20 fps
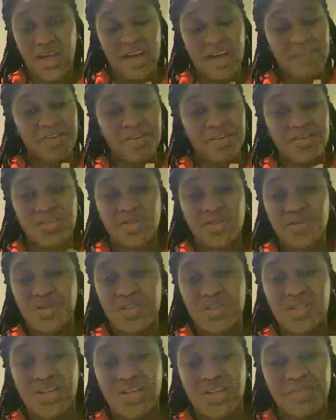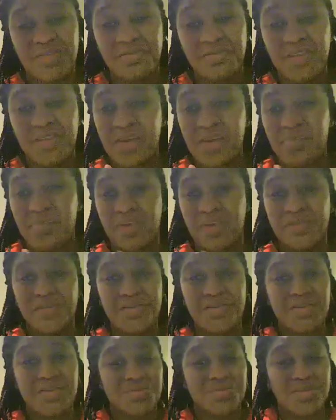heard stories of rape, I've heard
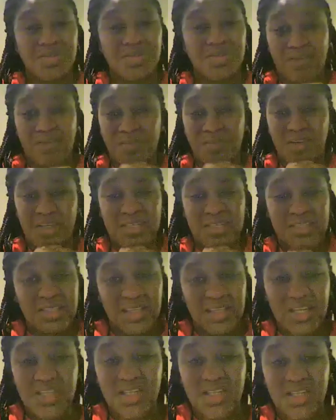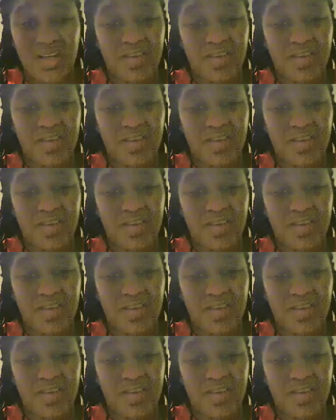stories of molestation,